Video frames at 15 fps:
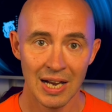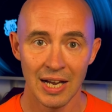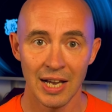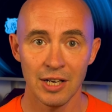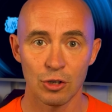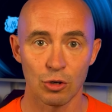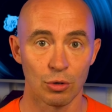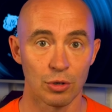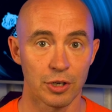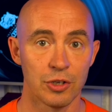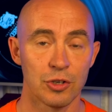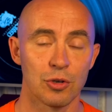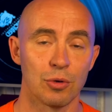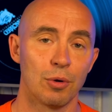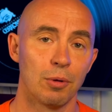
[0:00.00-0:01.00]
and tone
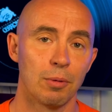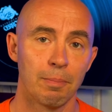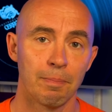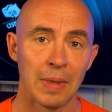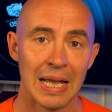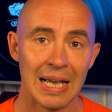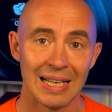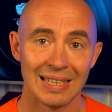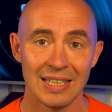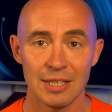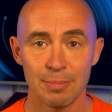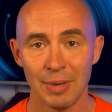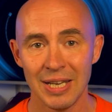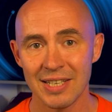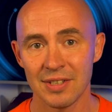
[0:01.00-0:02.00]
control.
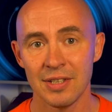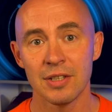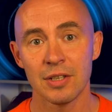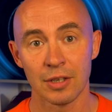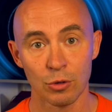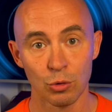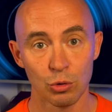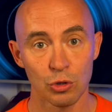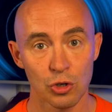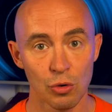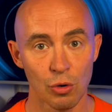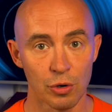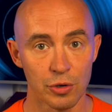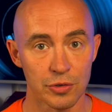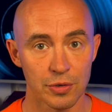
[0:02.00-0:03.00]
This makes it a good
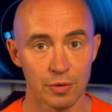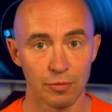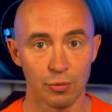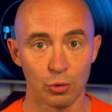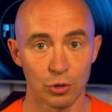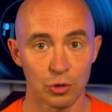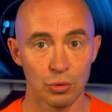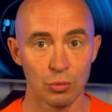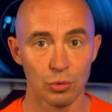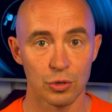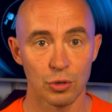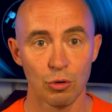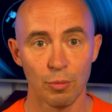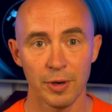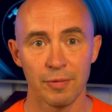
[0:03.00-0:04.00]
choice for those
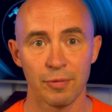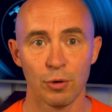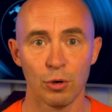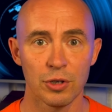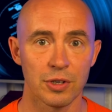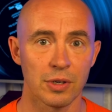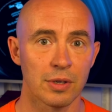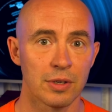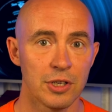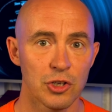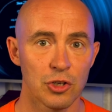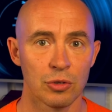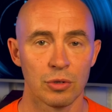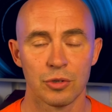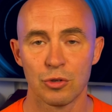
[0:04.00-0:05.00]
who prefer
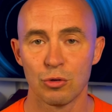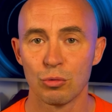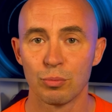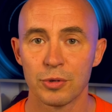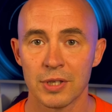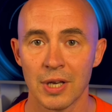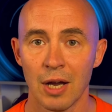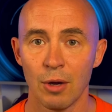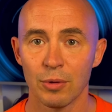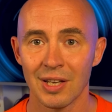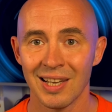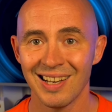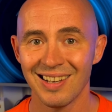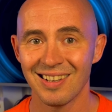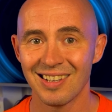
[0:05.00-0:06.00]
traditional tube sound
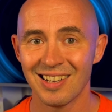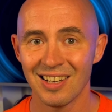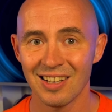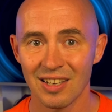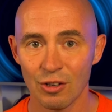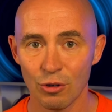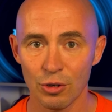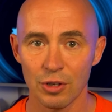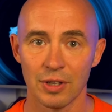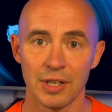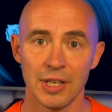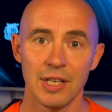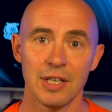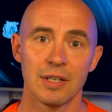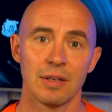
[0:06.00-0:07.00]
and do not
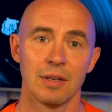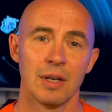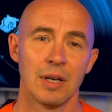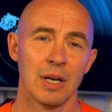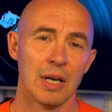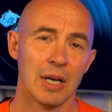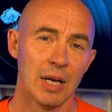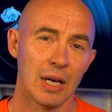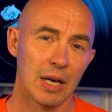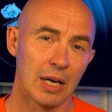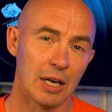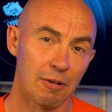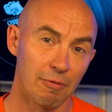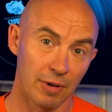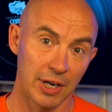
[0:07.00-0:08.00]
need
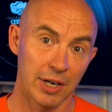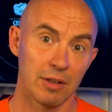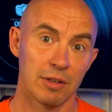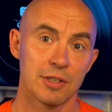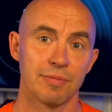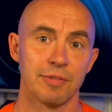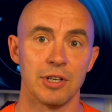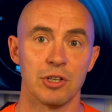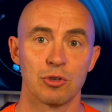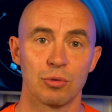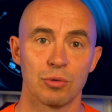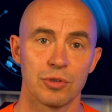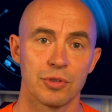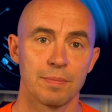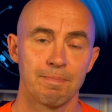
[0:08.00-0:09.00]
wireless
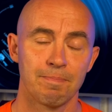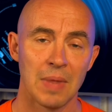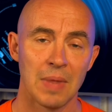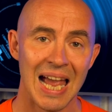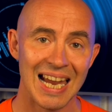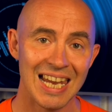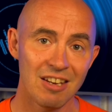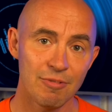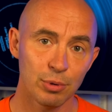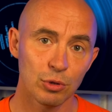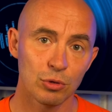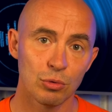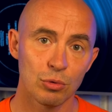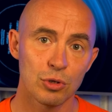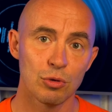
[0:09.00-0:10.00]
features. If
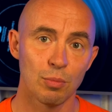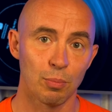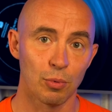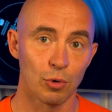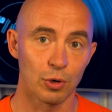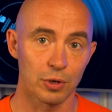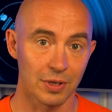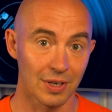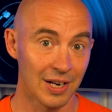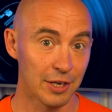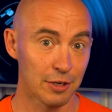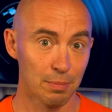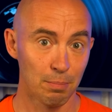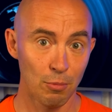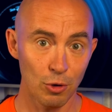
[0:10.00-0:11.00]
Bluetooth support
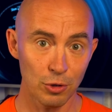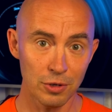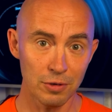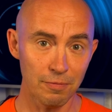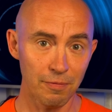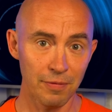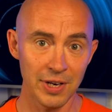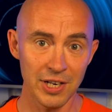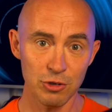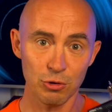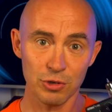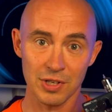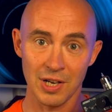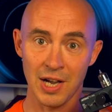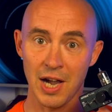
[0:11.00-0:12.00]
and modern
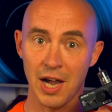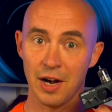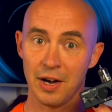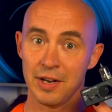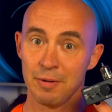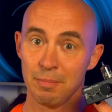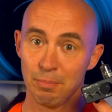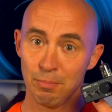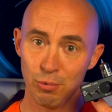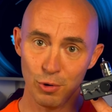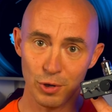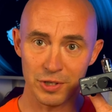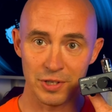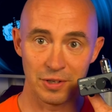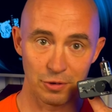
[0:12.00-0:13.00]
features are
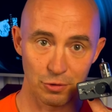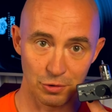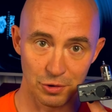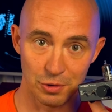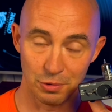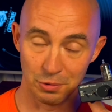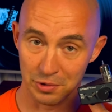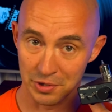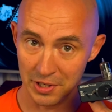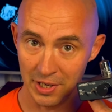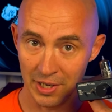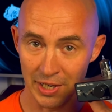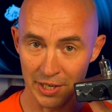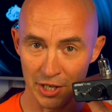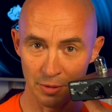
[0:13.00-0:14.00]
important to you, the
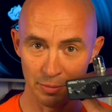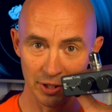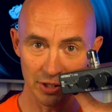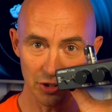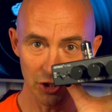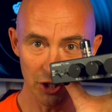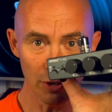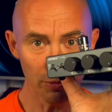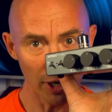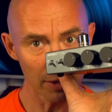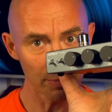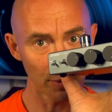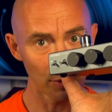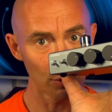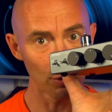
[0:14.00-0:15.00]
Aiyima
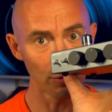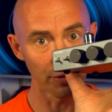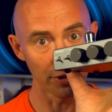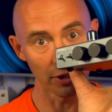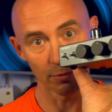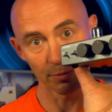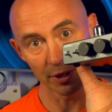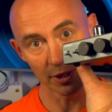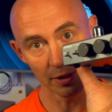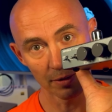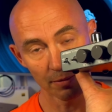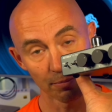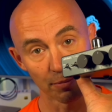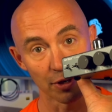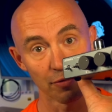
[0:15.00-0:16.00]
T1 PRO will be
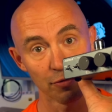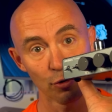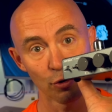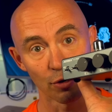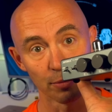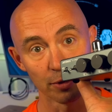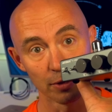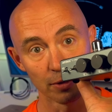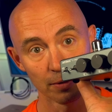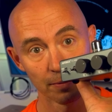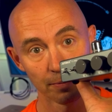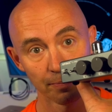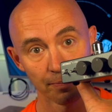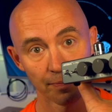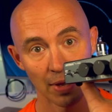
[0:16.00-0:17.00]
preferable.
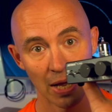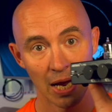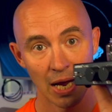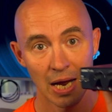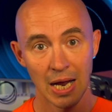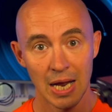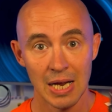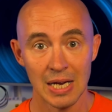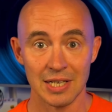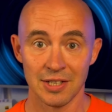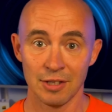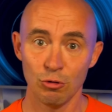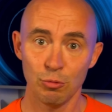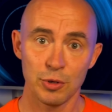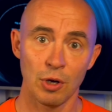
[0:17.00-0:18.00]

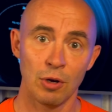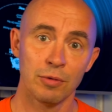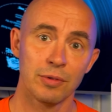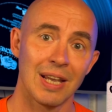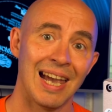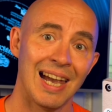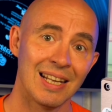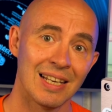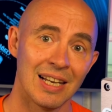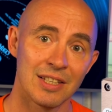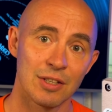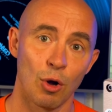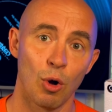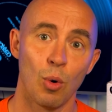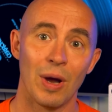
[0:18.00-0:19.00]
The Noobsound
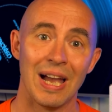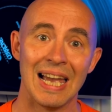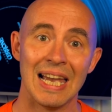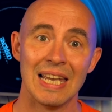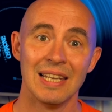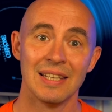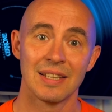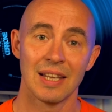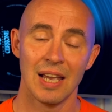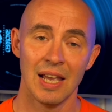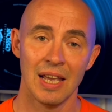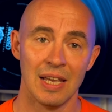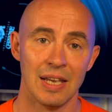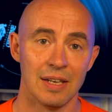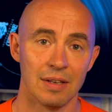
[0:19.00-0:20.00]

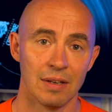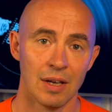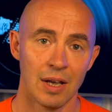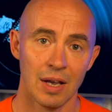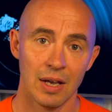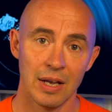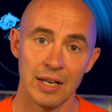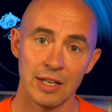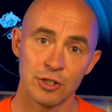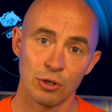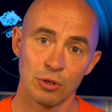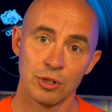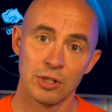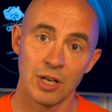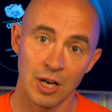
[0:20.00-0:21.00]
NSO8A also
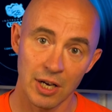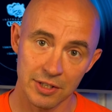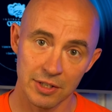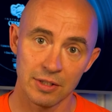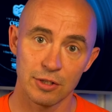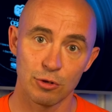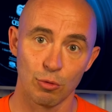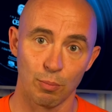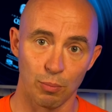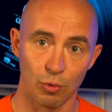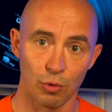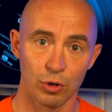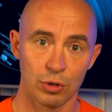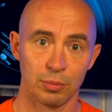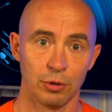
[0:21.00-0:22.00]
doesn't
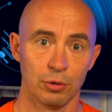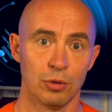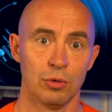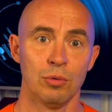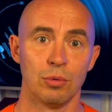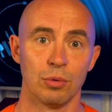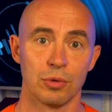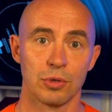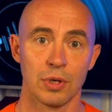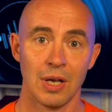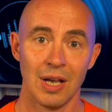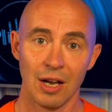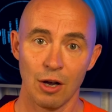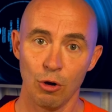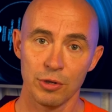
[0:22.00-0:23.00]
support Bluetooth,
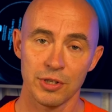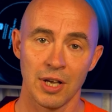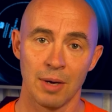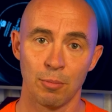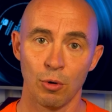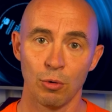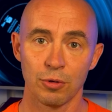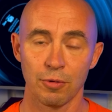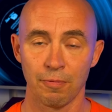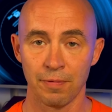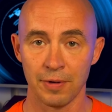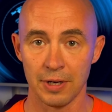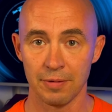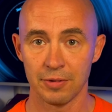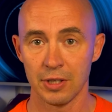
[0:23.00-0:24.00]
costs about
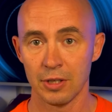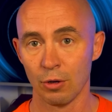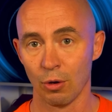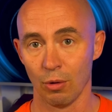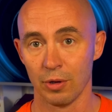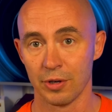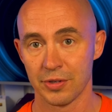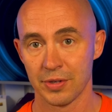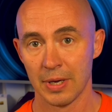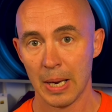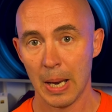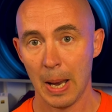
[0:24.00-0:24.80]
$50,